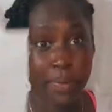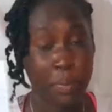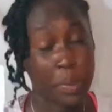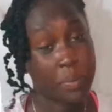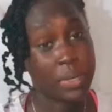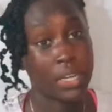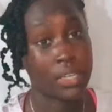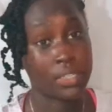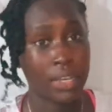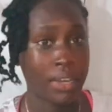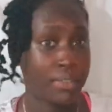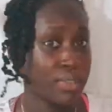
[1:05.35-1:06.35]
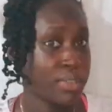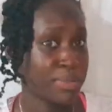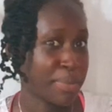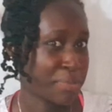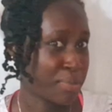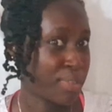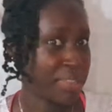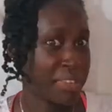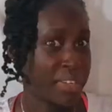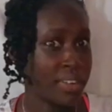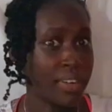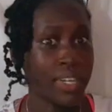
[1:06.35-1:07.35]
paper because I have to use my phone to
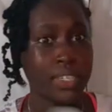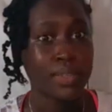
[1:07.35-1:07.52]
record.